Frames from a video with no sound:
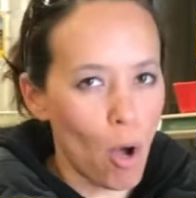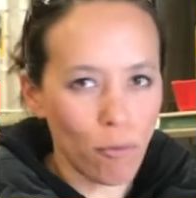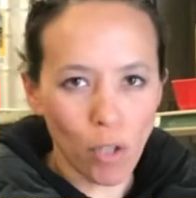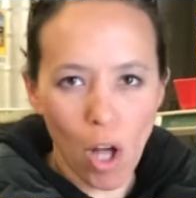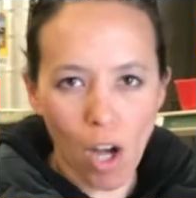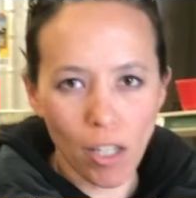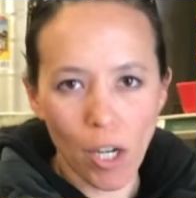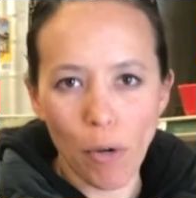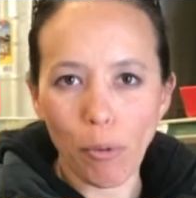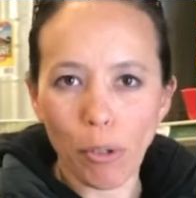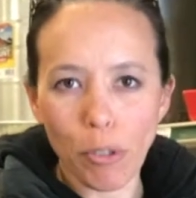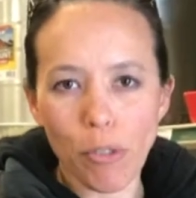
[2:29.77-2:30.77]
flock
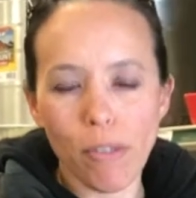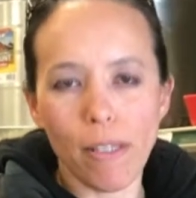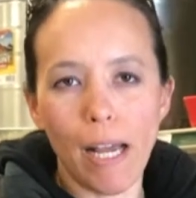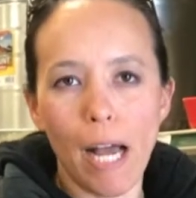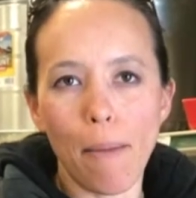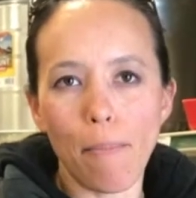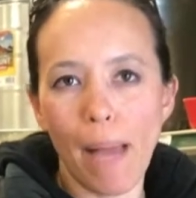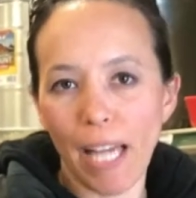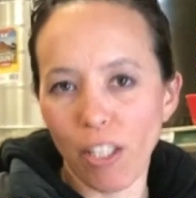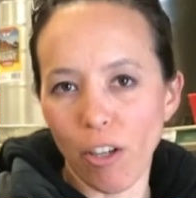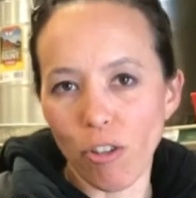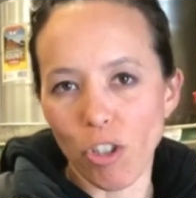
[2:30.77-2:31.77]
owners,
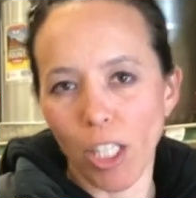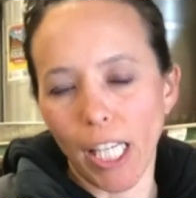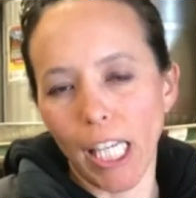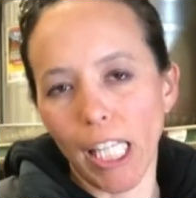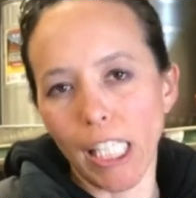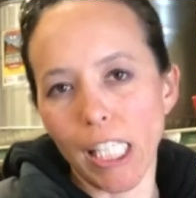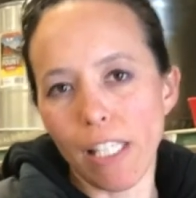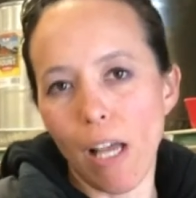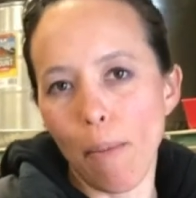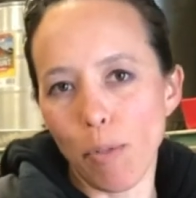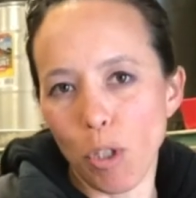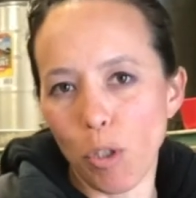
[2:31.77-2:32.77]
backyard chickens,
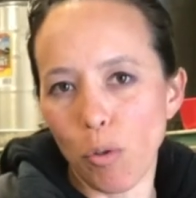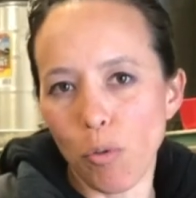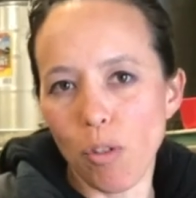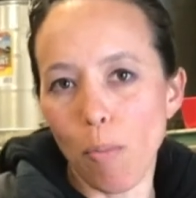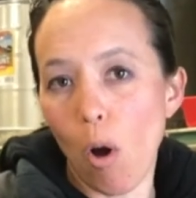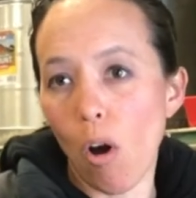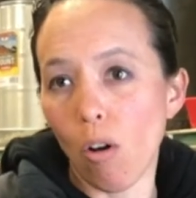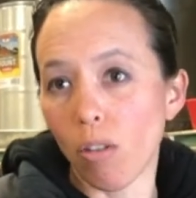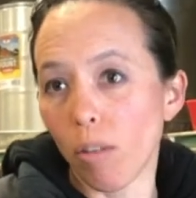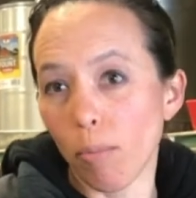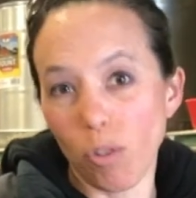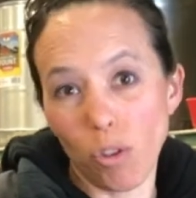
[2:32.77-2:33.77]
up to small
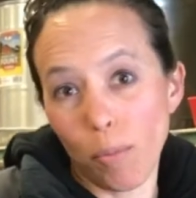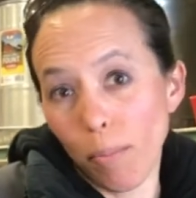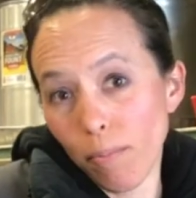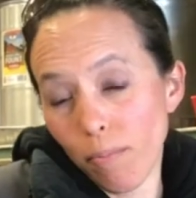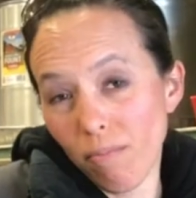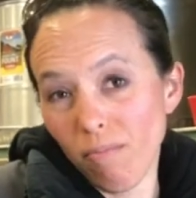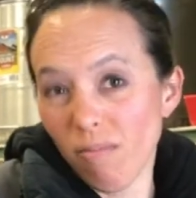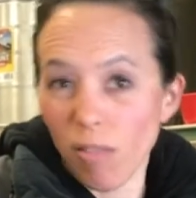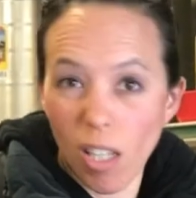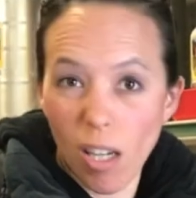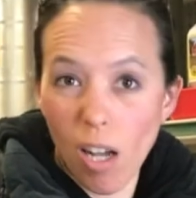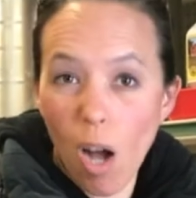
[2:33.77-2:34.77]
commercial
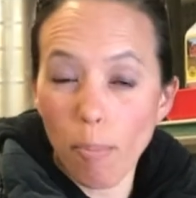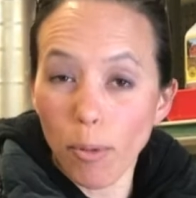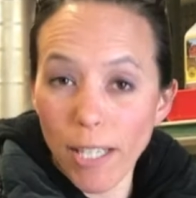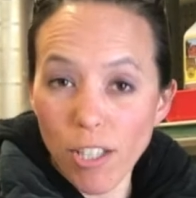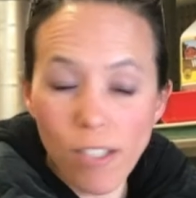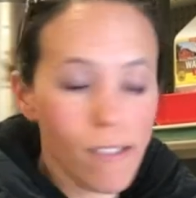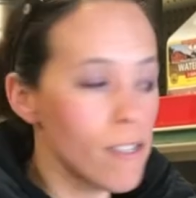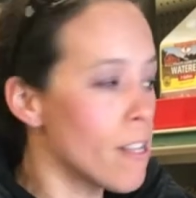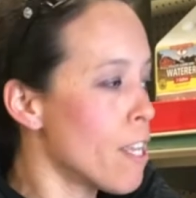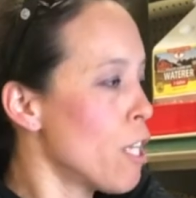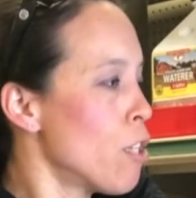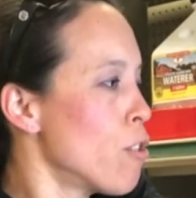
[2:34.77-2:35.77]
operations.
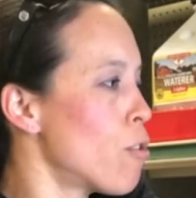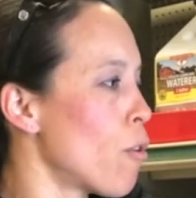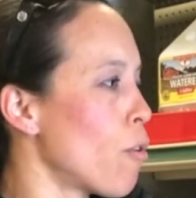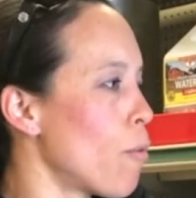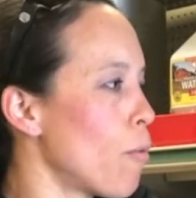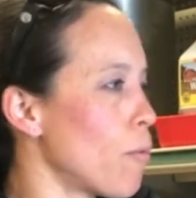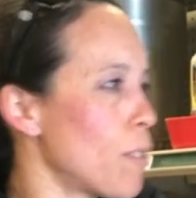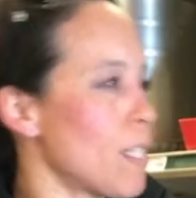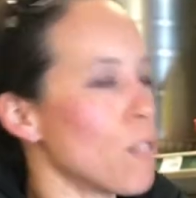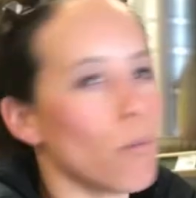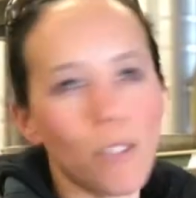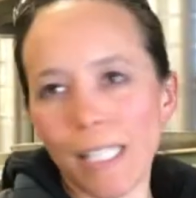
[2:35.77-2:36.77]
So
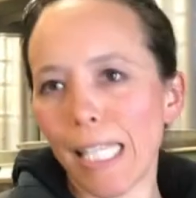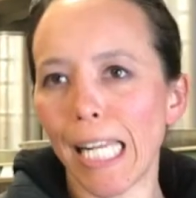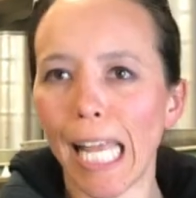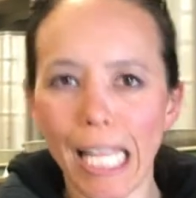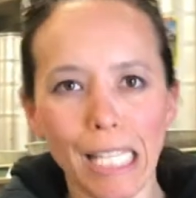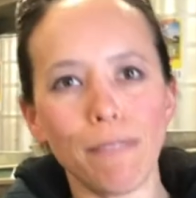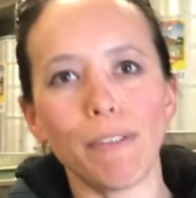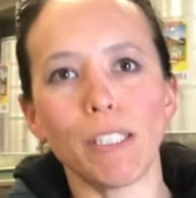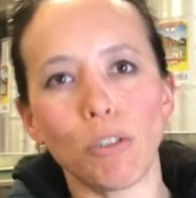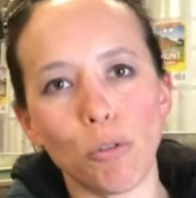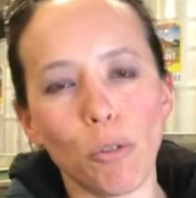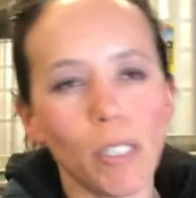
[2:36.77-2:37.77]
since we're standing in the feed
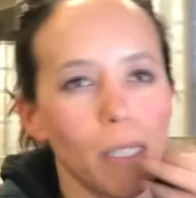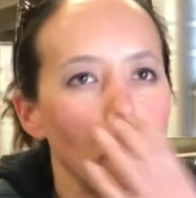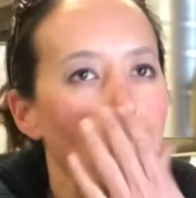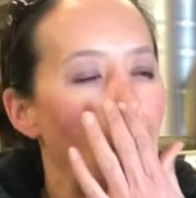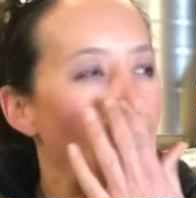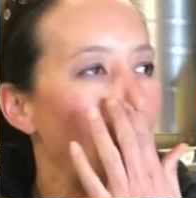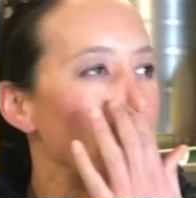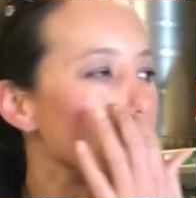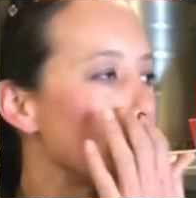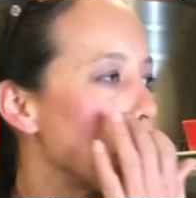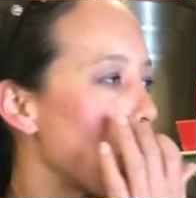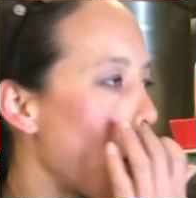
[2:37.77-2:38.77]
store,
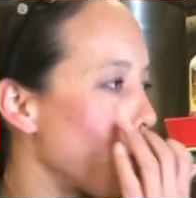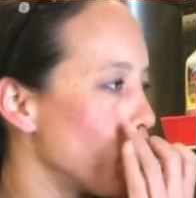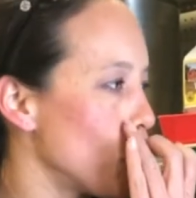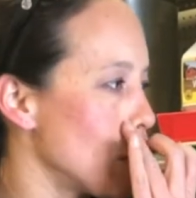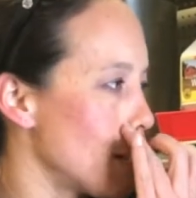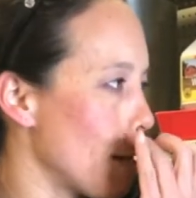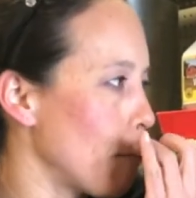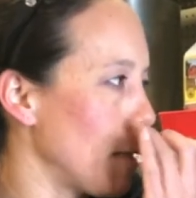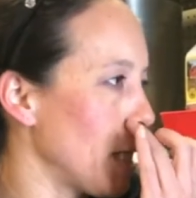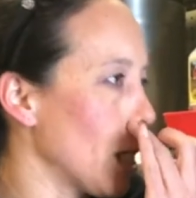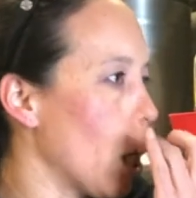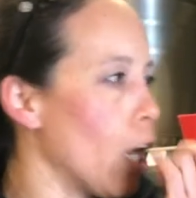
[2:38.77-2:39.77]
some of the options that
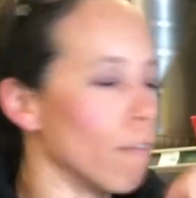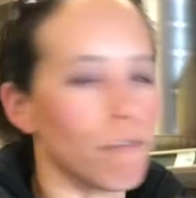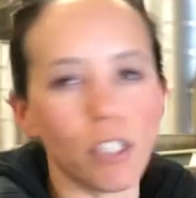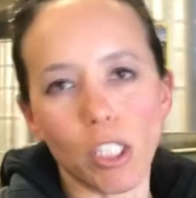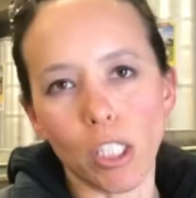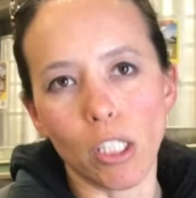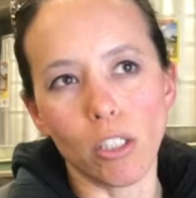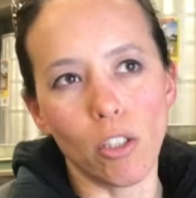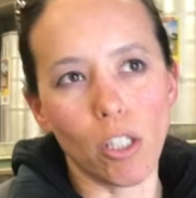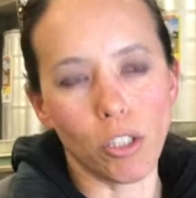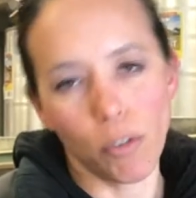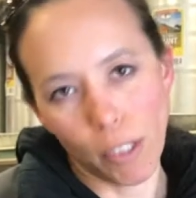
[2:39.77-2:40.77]
we offer
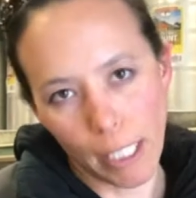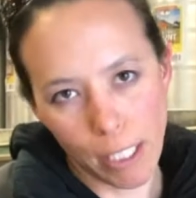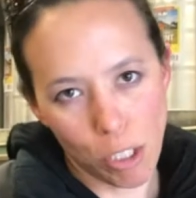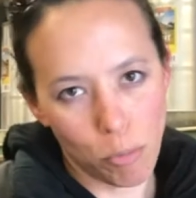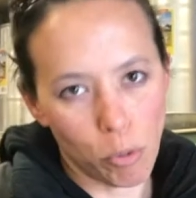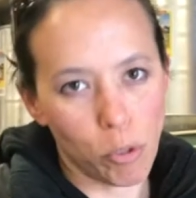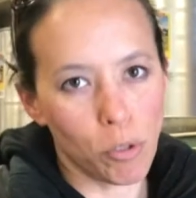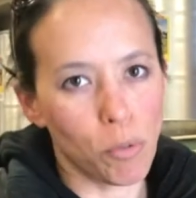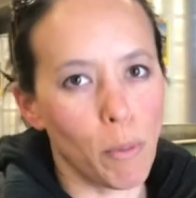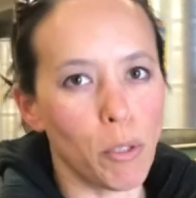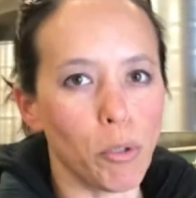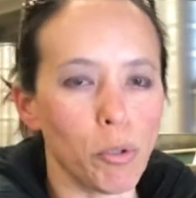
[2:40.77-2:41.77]
to our customers
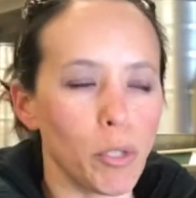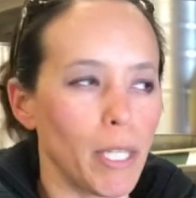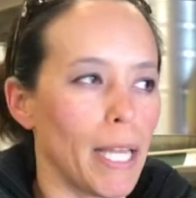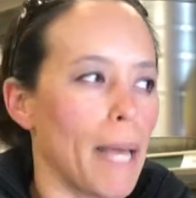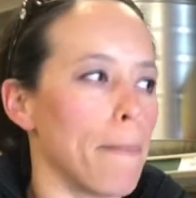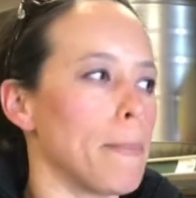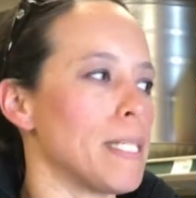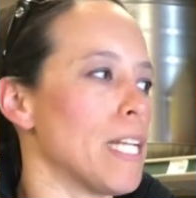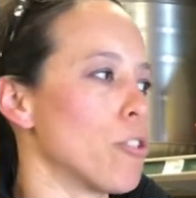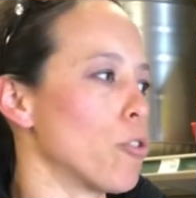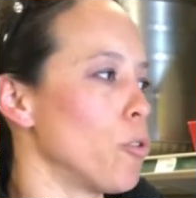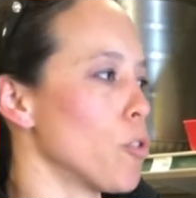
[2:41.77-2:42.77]
when they're looking at
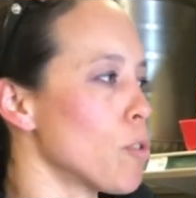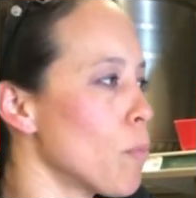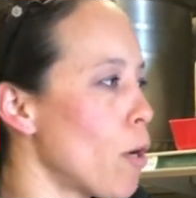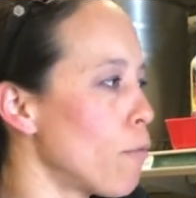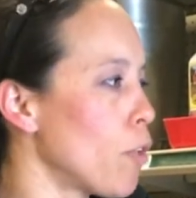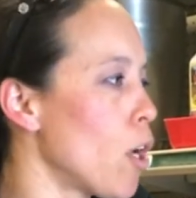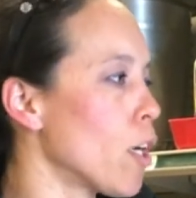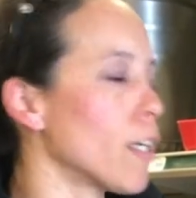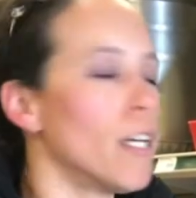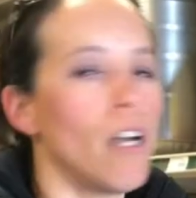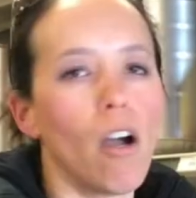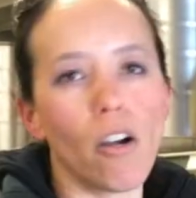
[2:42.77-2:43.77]
potential small flock
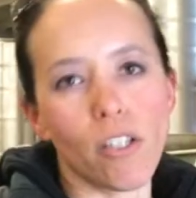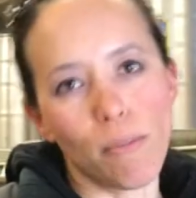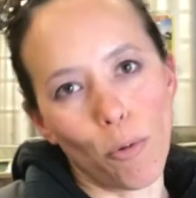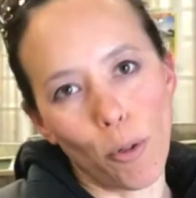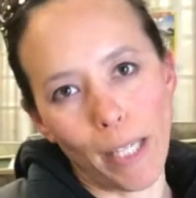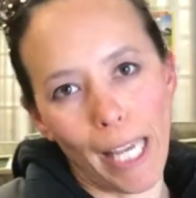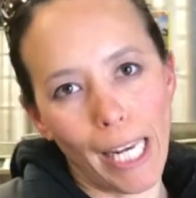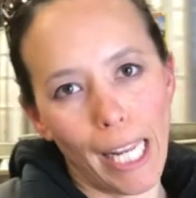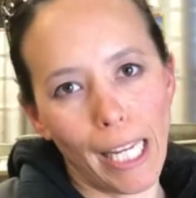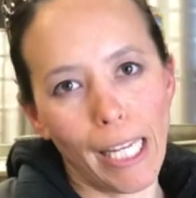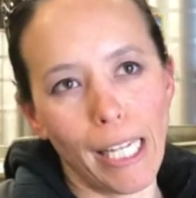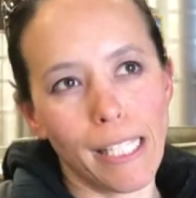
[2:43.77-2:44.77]
are some organic.
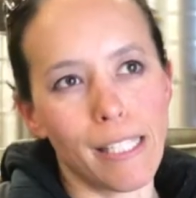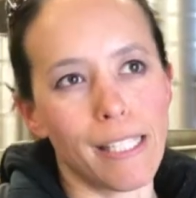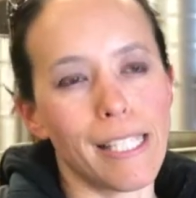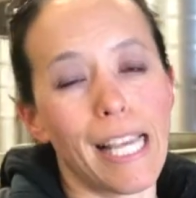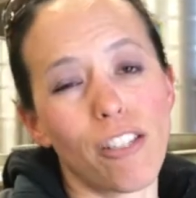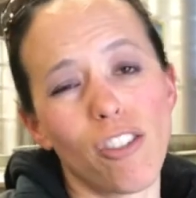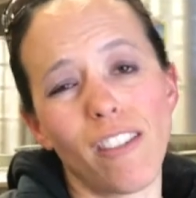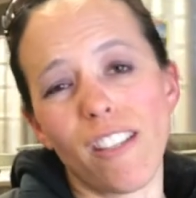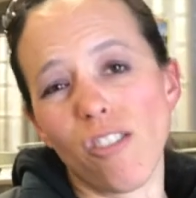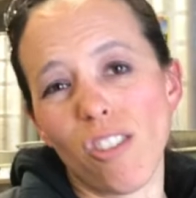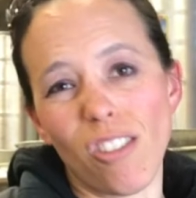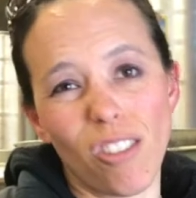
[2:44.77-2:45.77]
It's a section
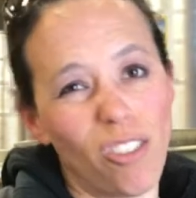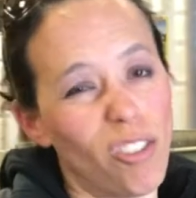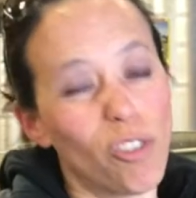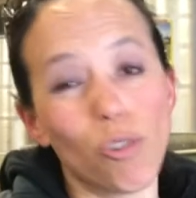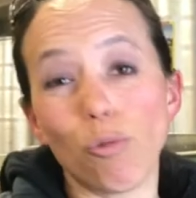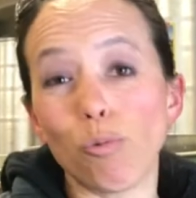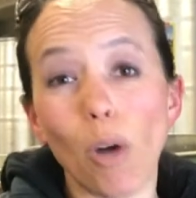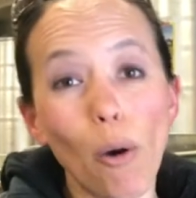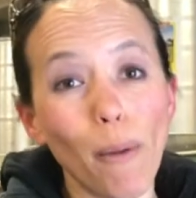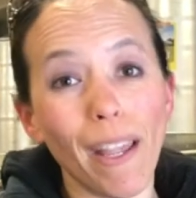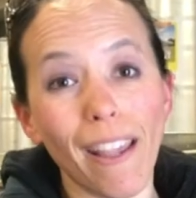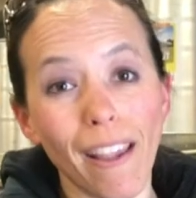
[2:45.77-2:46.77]
that's just
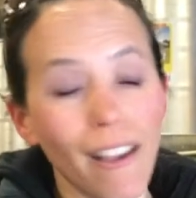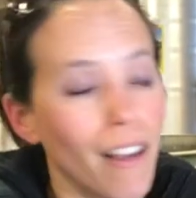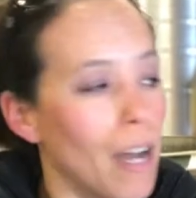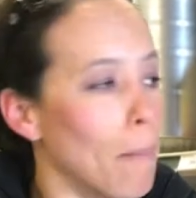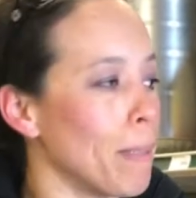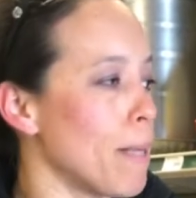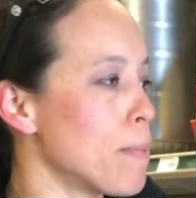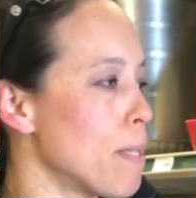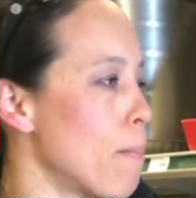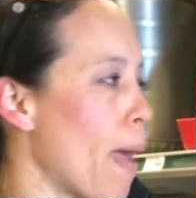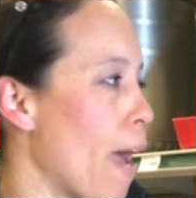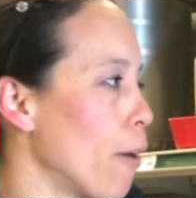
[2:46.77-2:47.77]
growing leaps
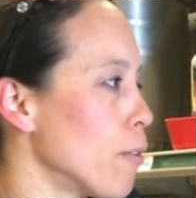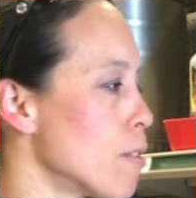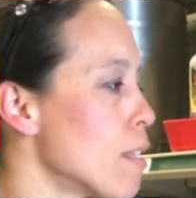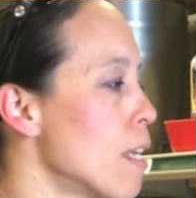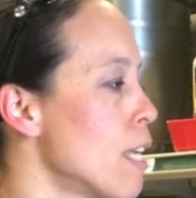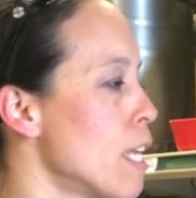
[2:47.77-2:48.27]
and bounds.